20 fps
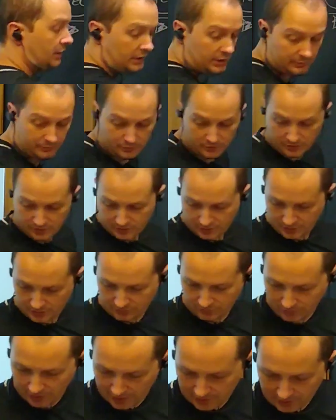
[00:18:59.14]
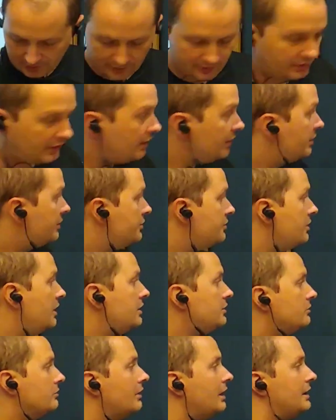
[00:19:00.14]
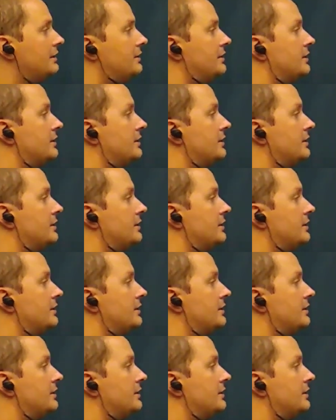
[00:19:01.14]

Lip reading: I'm just gonna try to write